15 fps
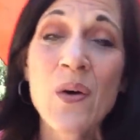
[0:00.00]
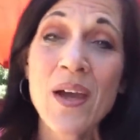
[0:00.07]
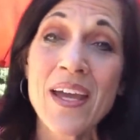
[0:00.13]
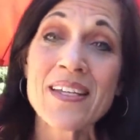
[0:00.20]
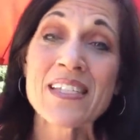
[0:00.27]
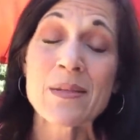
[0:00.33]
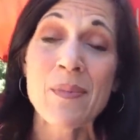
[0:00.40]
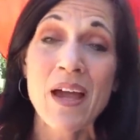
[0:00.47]

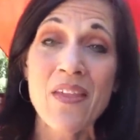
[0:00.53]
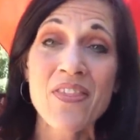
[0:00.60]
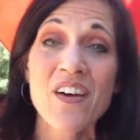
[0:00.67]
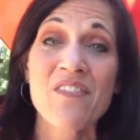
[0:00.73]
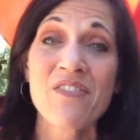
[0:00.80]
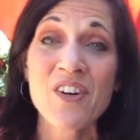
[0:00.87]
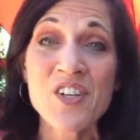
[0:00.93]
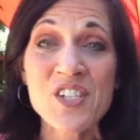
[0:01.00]
Okay,
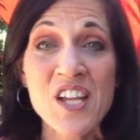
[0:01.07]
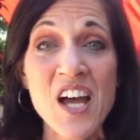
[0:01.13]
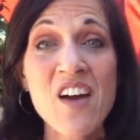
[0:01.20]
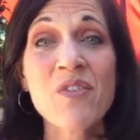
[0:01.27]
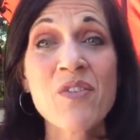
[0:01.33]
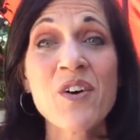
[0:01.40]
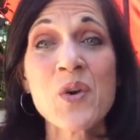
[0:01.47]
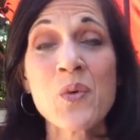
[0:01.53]
Samantha,
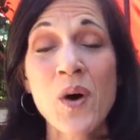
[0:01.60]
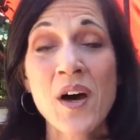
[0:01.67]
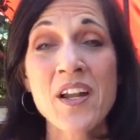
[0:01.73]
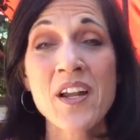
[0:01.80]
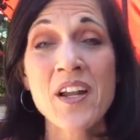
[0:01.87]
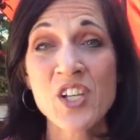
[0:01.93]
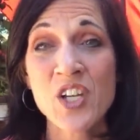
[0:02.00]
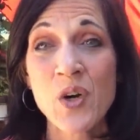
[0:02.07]
first off, what you
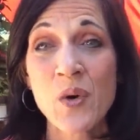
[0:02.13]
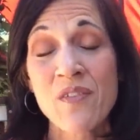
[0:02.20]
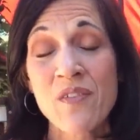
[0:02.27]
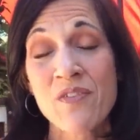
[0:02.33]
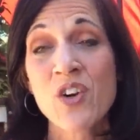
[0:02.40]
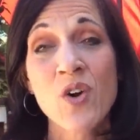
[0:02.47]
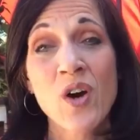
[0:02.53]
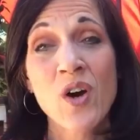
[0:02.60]
want to do
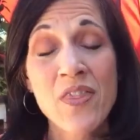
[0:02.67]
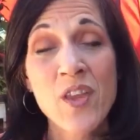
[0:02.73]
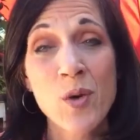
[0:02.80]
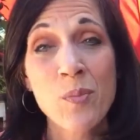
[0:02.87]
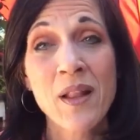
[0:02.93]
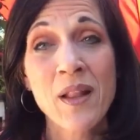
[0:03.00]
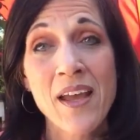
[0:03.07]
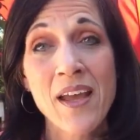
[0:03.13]
if you're
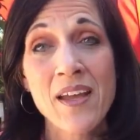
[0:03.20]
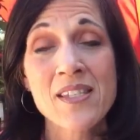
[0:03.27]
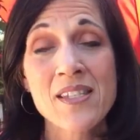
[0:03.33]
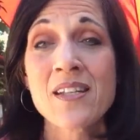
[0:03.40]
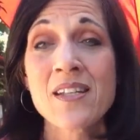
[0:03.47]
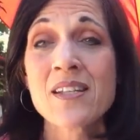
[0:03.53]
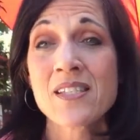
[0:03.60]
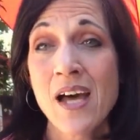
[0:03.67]
growing your
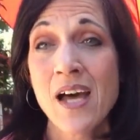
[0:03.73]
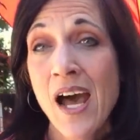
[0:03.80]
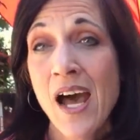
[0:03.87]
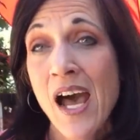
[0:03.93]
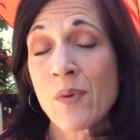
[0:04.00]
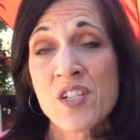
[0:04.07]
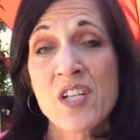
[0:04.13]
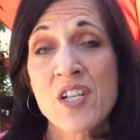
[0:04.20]
plants
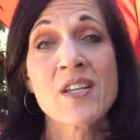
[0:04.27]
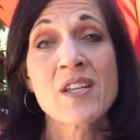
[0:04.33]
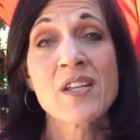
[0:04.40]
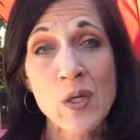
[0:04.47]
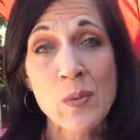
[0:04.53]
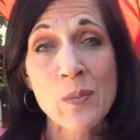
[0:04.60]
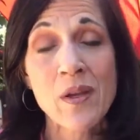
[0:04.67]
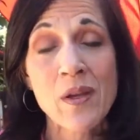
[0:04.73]
inside, which I'm
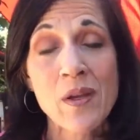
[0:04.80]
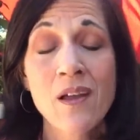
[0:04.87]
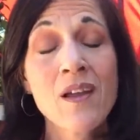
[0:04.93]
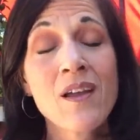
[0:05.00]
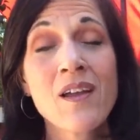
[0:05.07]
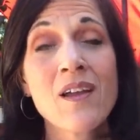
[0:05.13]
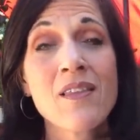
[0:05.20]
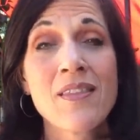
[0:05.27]

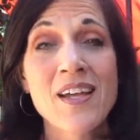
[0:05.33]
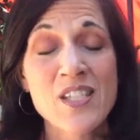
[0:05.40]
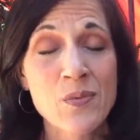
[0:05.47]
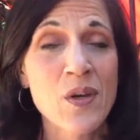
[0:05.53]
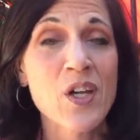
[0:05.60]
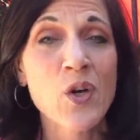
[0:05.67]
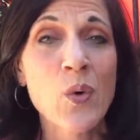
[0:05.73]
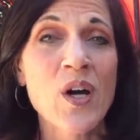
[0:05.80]
assuming
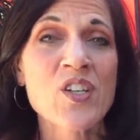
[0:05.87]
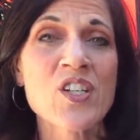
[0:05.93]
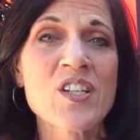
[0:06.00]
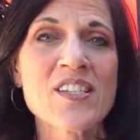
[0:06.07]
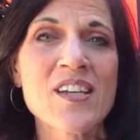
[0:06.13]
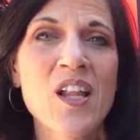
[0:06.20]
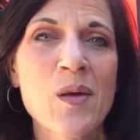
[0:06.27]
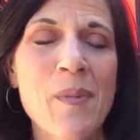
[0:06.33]
that's what your
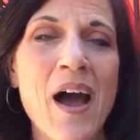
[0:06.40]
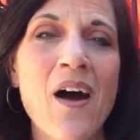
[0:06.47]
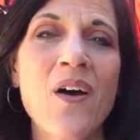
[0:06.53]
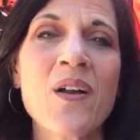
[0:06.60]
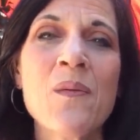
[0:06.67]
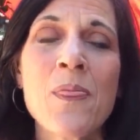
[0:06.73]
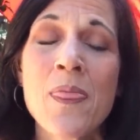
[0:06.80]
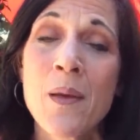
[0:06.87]
question's all
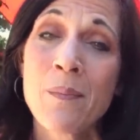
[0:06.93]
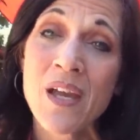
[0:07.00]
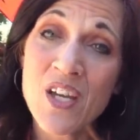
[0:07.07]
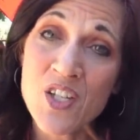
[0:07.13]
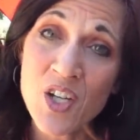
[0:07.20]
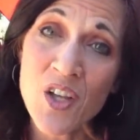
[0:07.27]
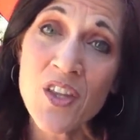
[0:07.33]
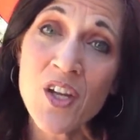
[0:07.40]
about,
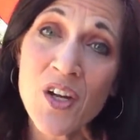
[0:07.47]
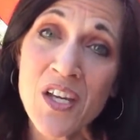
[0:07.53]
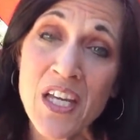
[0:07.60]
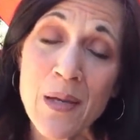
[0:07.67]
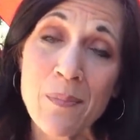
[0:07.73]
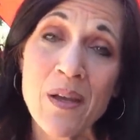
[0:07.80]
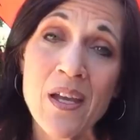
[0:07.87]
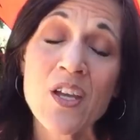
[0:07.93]
make sure that you're
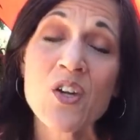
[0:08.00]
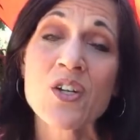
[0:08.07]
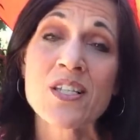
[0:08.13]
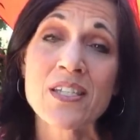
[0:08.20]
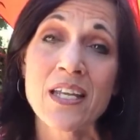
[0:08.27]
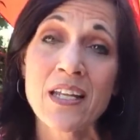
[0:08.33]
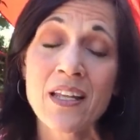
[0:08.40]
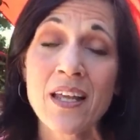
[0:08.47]
keeping
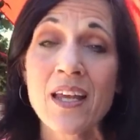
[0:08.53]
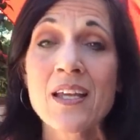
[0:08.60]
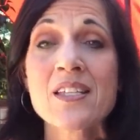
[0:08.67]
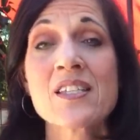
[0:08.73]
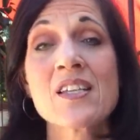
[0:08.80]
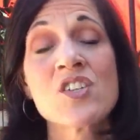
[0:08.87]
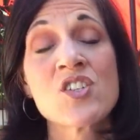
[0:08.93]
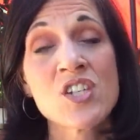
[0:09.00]
your
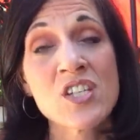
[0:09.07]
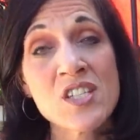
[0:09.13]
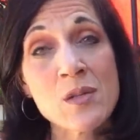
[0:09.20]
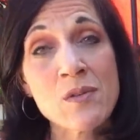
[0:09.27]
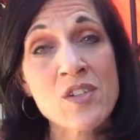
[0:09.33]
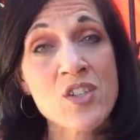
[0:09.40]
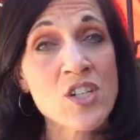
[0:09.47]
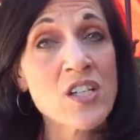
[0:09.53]
seedlings
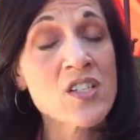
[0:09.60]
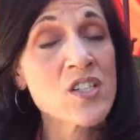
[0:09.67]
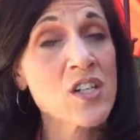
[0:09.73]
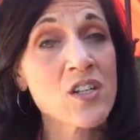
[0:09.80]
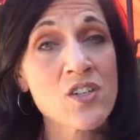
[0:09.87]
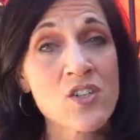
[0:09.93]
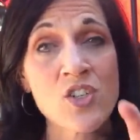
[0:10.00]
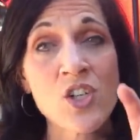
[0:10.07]
just,
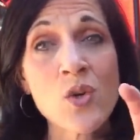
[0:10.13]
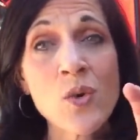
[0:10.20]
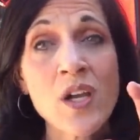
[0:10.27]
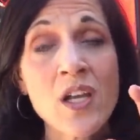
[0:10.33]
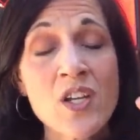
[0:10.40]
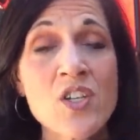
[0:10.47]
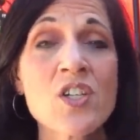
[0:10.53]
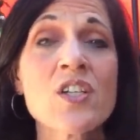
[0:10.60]
just
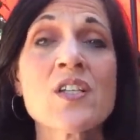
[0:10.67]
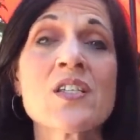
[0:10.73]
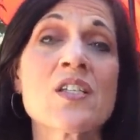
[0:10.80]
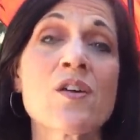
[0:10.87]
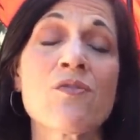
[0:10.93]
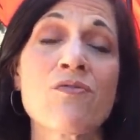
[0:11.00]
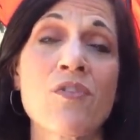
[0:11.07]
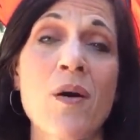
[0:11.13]
two
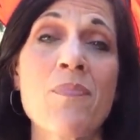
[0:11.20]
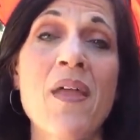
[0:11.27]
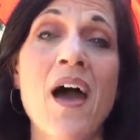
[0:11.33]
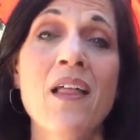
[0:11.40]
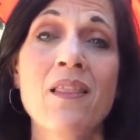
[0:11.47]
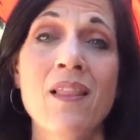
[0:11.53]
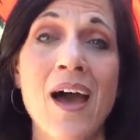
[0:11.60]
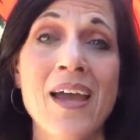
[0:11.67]
inches
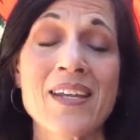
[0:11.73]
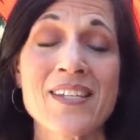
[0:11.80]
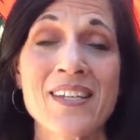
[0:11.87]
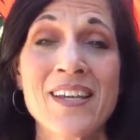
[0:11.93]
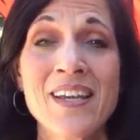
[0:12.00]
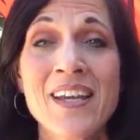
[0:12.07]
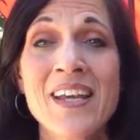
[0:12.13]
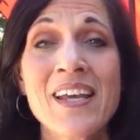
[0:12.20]
from that
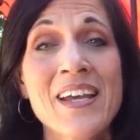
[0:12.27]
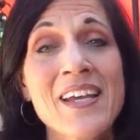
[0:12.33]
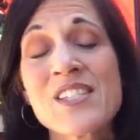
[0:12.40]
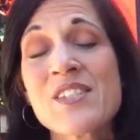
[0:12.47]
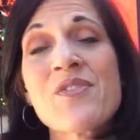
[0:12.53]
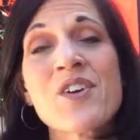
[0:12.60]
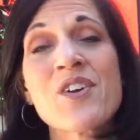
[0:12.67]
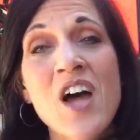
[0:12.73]
light.
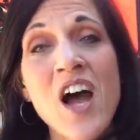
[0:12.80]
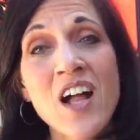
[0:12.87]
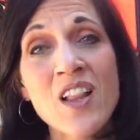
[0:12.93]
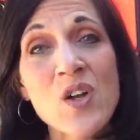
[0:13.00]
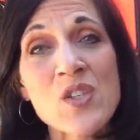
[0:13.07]
Because if they're not